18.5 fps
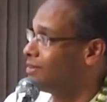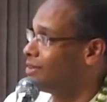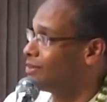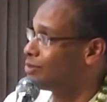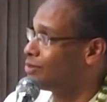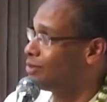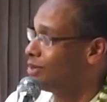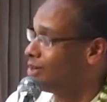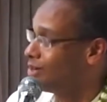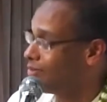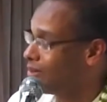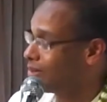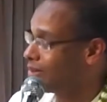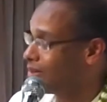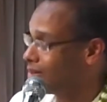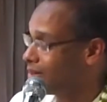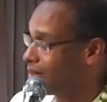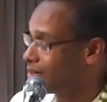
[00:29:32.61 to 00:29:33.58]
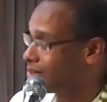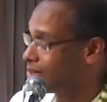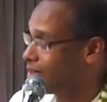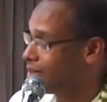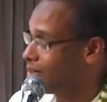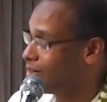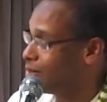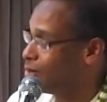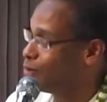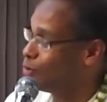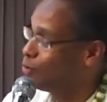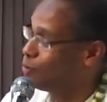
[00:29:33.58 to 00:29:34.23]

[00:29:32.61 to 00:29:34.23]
So Nirvita Tarshay